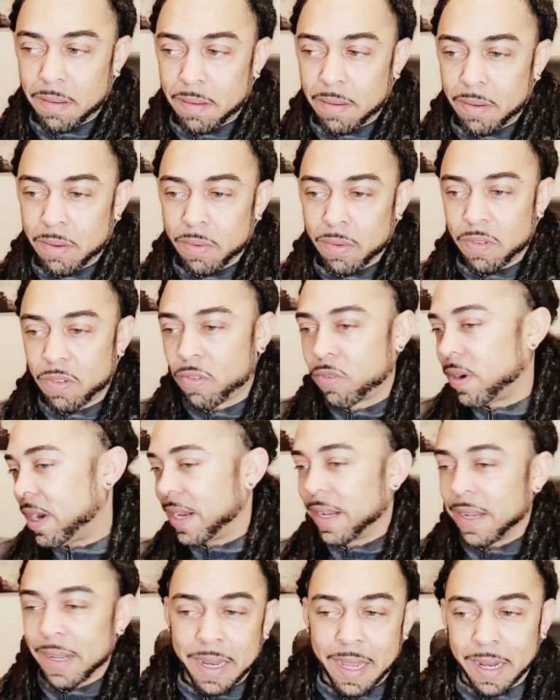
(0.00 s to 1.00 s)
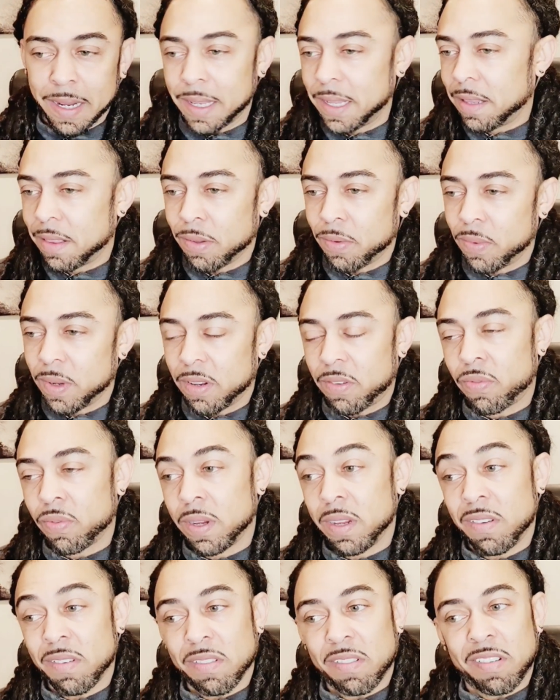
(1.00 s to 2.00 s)
or his granddad? Either which
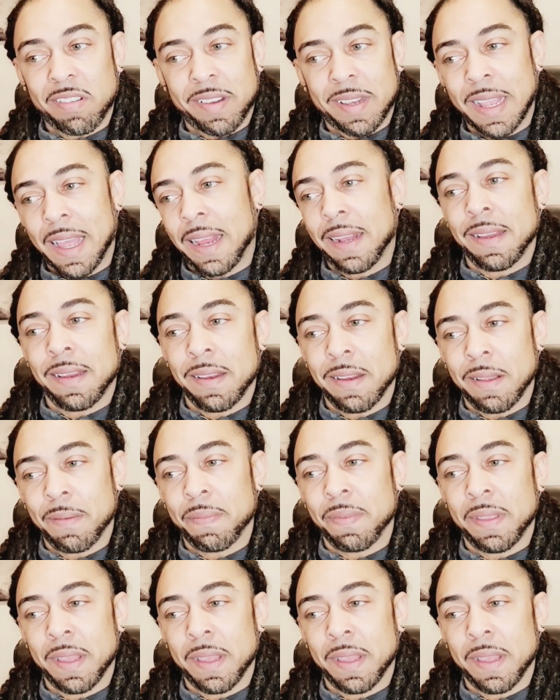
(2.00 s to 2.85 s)
way, just standing up